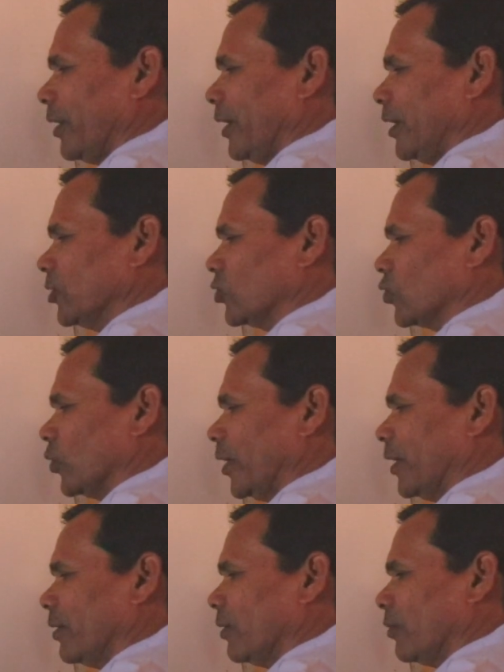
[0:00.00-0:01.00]

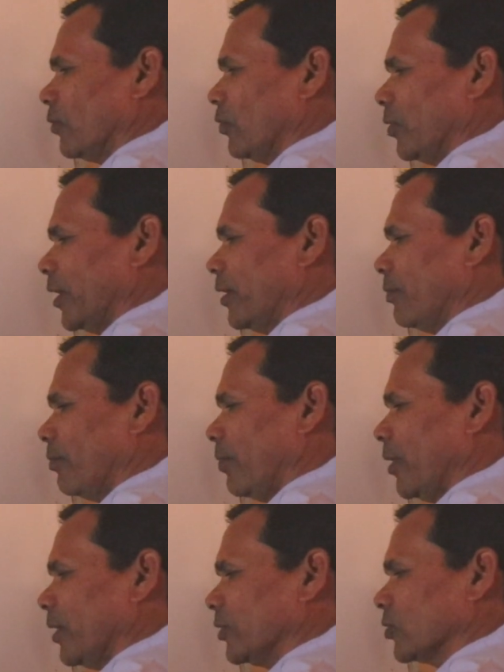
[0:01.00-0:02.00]
1
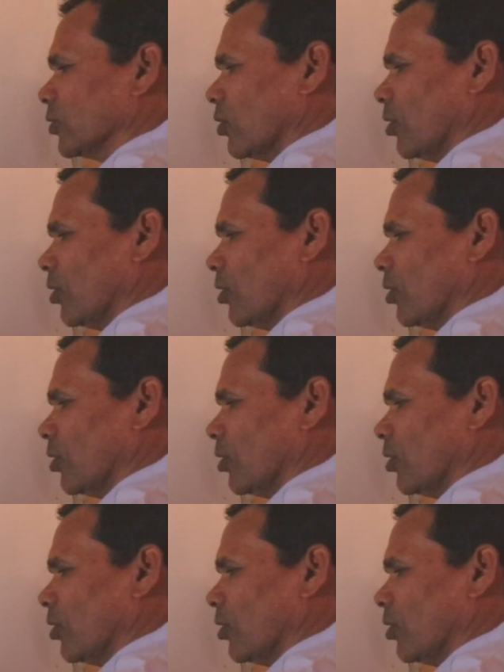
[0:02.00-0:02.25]
plus